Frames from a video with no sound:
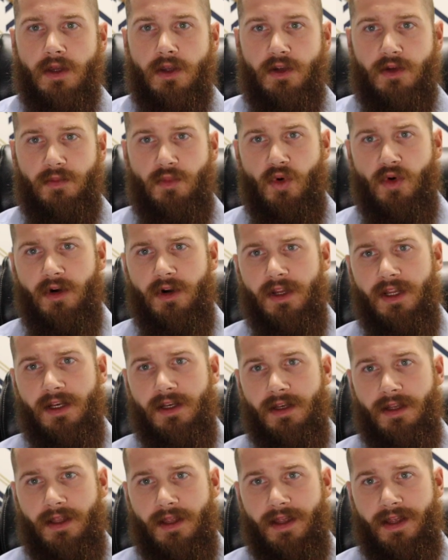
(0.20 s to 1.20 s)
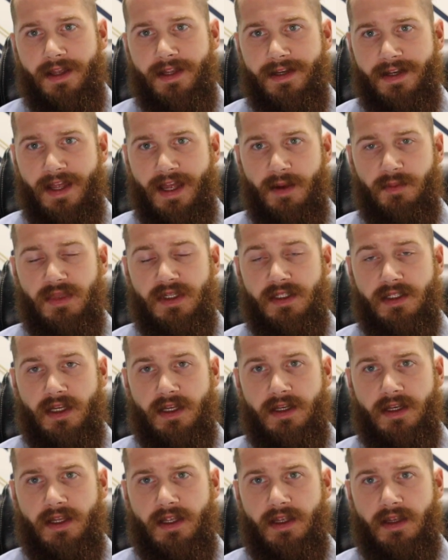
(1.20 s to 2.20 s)
Good morning and happy
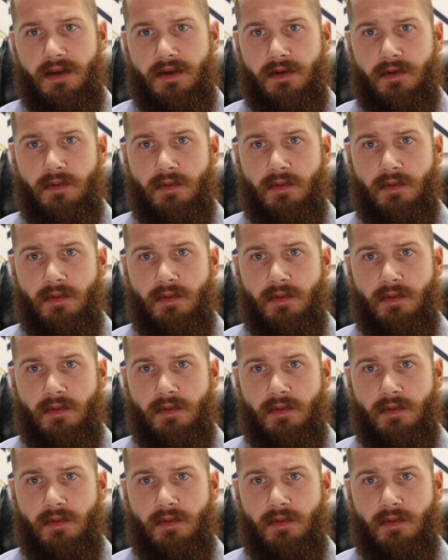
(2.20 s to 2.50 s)
Sunday.